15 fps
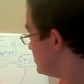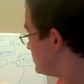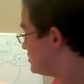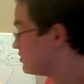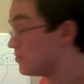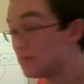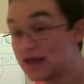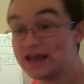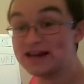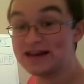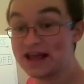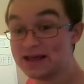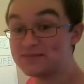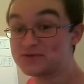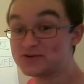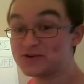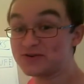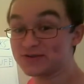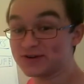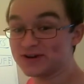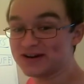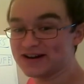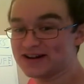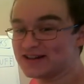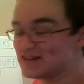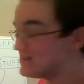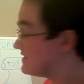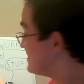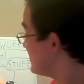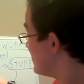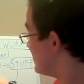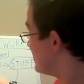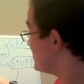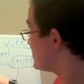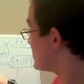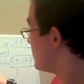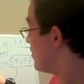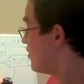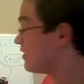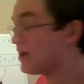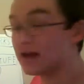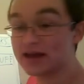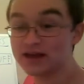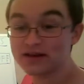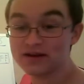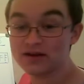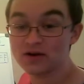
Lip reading: domain name server says, okay,